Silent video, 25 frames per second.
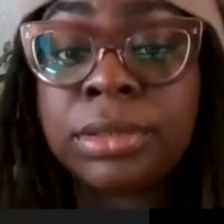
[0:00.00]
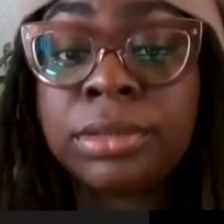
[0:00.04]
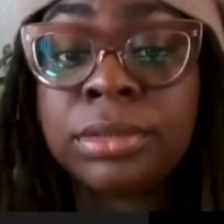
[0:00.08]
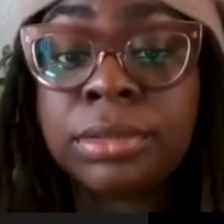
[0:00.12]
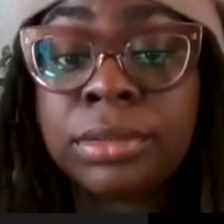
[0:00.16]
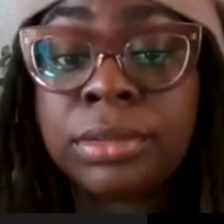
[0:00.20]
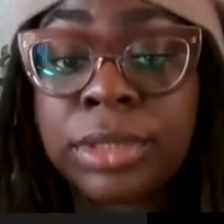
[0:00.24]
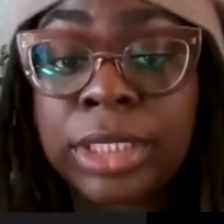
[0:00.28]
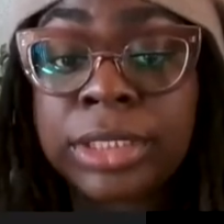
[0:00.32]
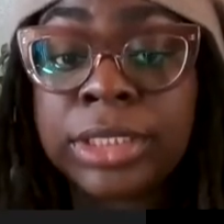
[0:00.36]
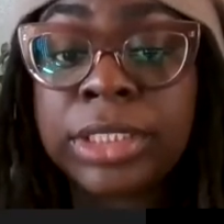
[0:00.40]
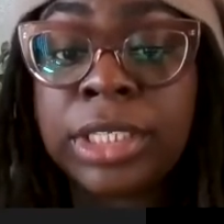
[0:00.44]

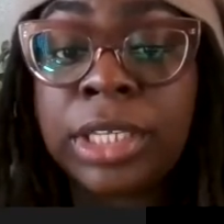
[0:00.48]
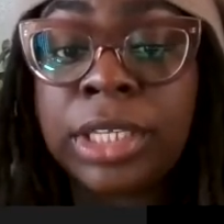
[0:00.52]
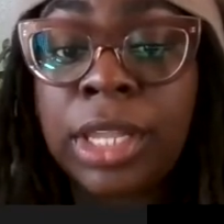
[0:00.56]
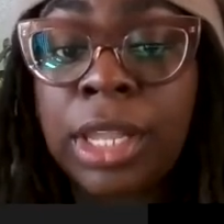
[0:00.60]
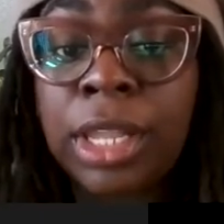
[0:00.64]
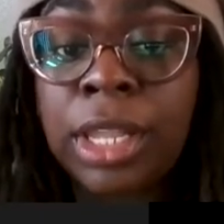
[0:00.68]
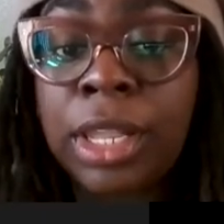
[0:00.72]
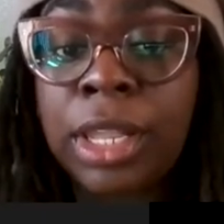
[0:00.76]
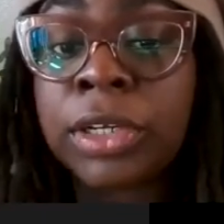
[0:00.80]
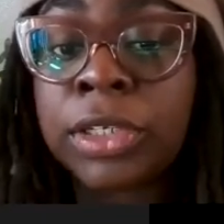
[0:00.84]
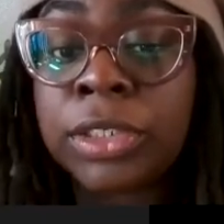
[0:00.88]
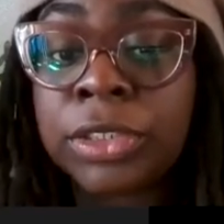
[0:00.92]
Such a
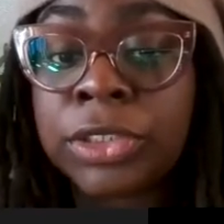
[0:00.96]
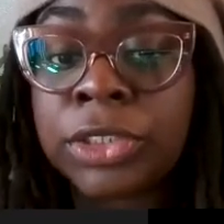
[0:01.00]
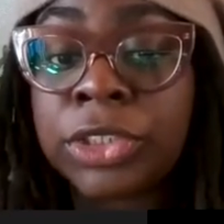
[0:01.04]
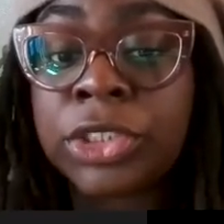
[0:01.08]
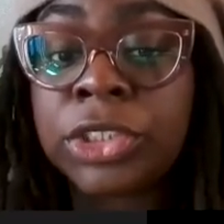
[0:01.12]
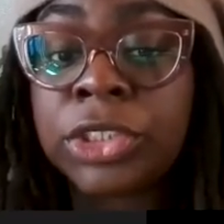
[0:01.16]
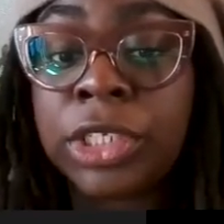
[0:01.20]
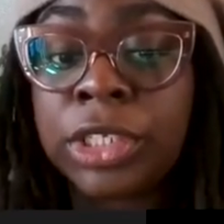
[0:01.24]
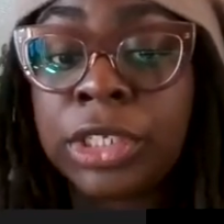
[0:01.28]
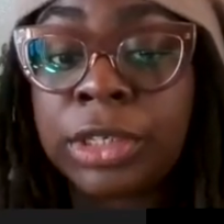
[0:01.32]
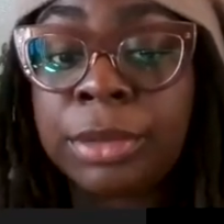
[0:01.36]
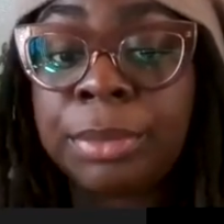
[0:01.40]
large
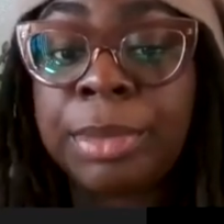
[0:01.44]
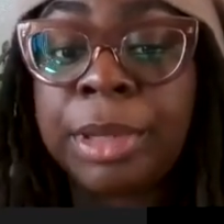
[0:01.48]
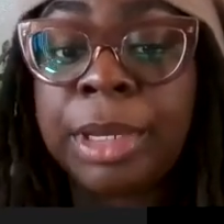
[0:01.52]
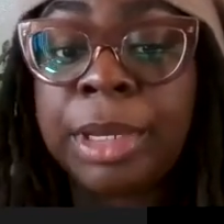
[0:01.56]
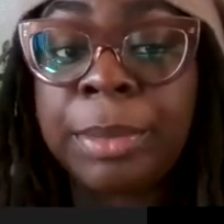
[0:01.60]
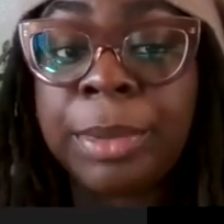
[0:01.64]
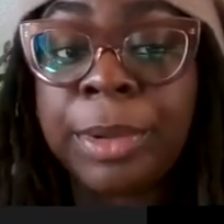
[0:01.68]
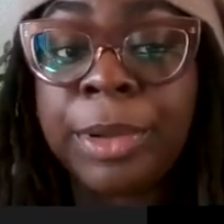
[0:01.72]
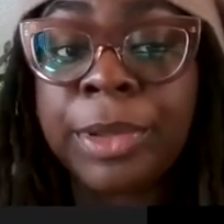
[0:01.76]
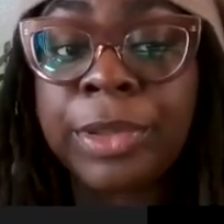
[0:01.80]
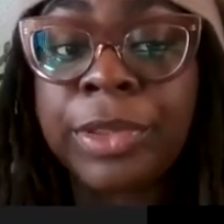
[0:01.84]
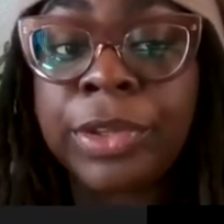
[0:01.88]
chunk of
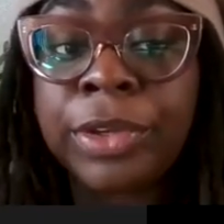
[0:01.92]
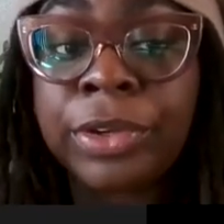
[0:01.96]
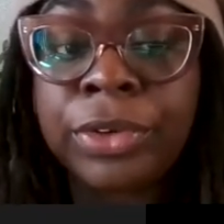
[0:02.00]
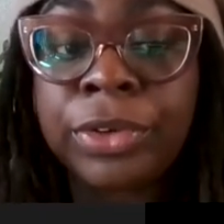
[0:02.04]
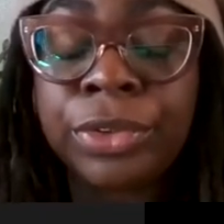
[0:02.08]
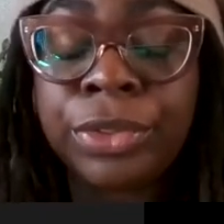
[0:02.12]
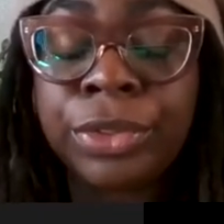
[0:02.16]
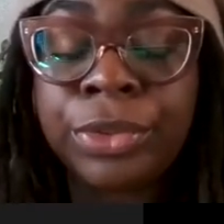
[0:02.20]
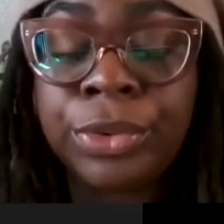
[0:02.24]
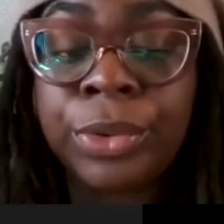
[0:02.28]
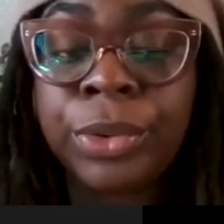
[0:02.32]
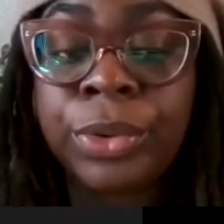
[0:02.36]
pepper there to
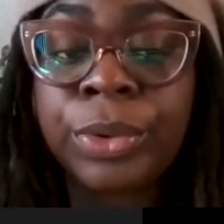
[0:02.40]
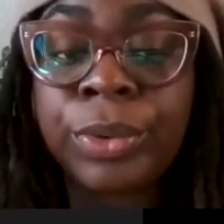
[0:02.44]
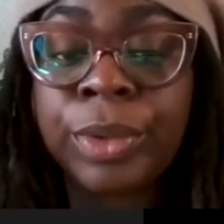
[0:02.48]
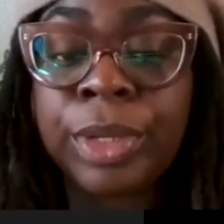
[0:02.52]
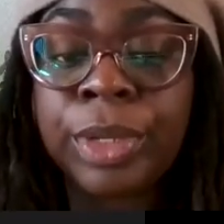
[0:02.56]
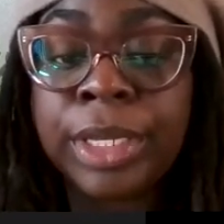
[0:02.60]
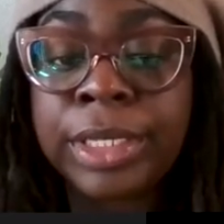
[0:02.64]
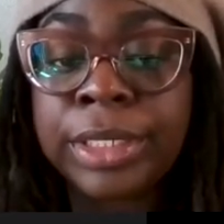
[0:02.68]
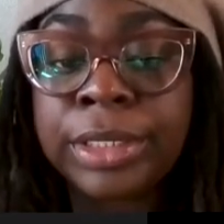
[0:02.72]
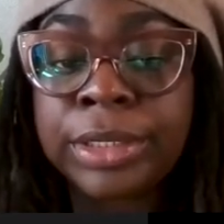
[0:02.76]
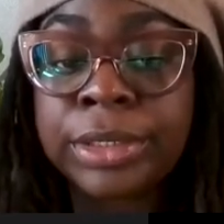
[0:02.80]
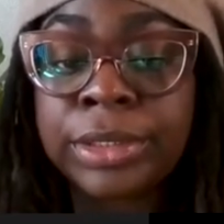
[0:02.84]
throw
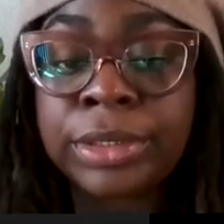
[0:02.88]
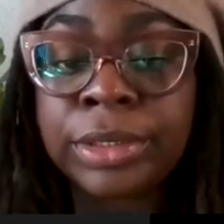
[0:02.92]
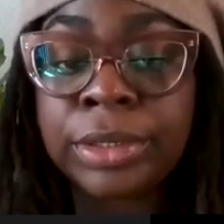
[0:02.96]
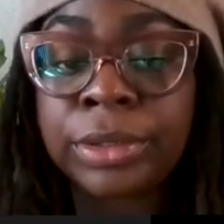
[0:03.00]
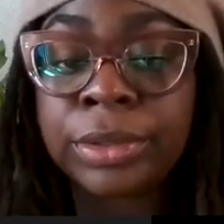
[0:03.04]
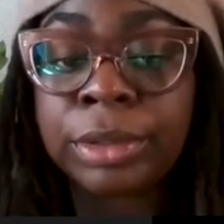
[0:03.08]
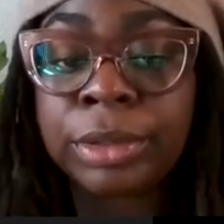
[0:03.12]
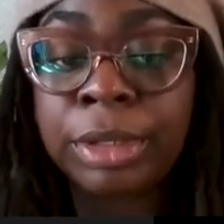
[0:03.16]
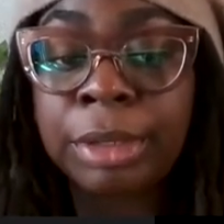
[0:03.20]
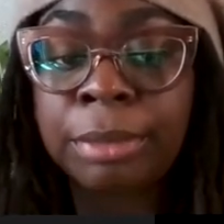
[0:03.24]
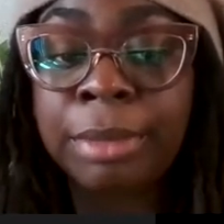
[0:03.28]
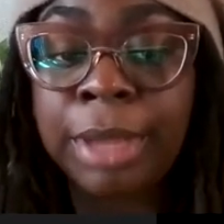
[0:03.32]
away.
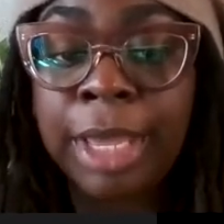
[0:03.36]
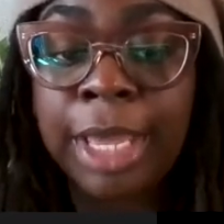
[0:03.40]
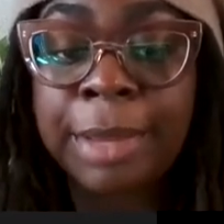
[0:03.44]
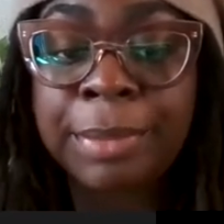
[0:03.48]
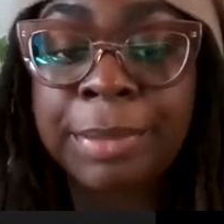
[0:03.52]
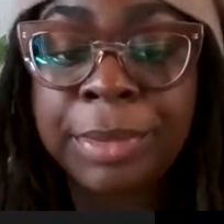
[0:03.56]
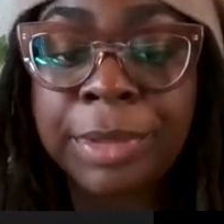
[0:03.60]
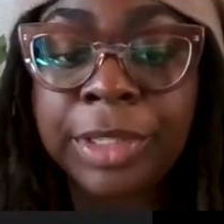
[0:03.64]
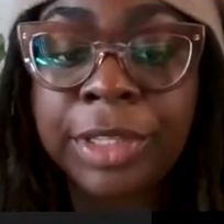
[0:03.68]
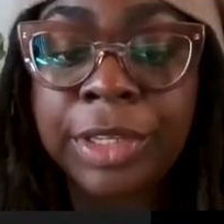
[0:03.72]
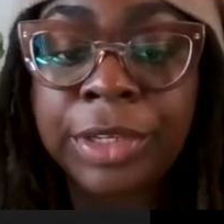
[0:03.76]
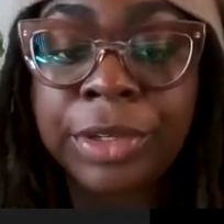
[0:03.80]
So I'm
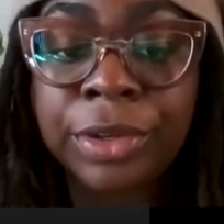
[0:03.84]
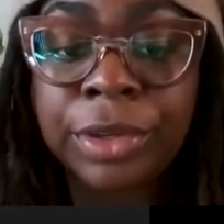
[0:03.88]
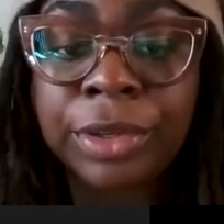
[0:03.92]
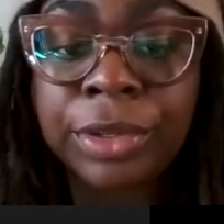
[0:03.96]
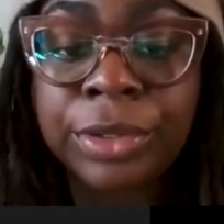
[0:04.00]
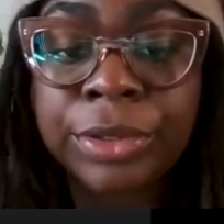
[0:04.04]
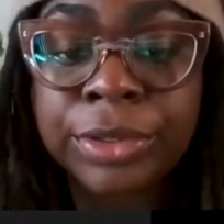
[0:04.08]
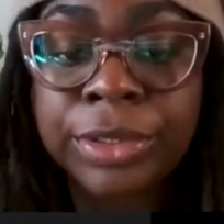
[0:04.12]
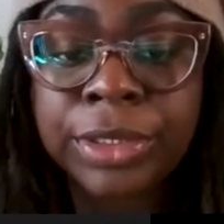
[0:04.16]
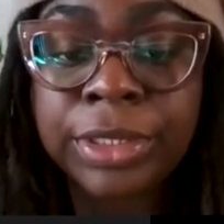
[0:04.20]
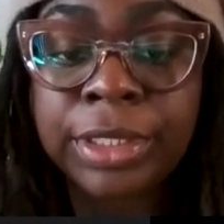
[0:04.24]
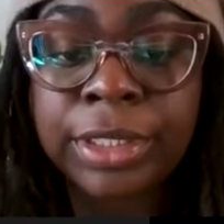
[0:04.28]
happy that you're
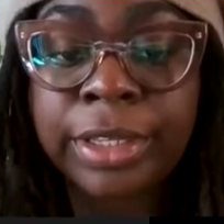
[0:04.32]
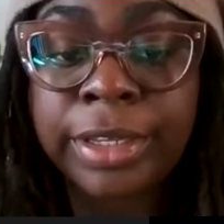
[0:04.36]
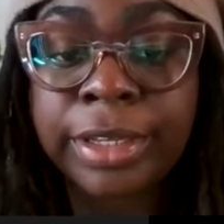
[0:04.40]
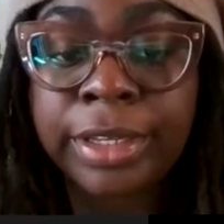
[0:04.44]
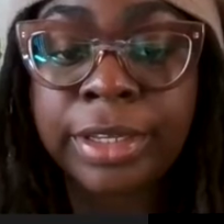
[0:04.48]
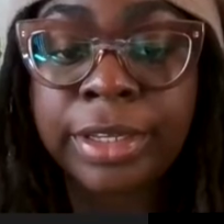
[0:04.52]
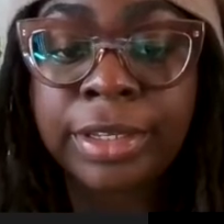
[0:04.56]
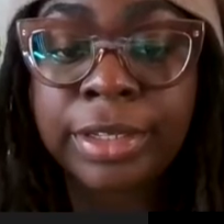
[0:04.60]
using that.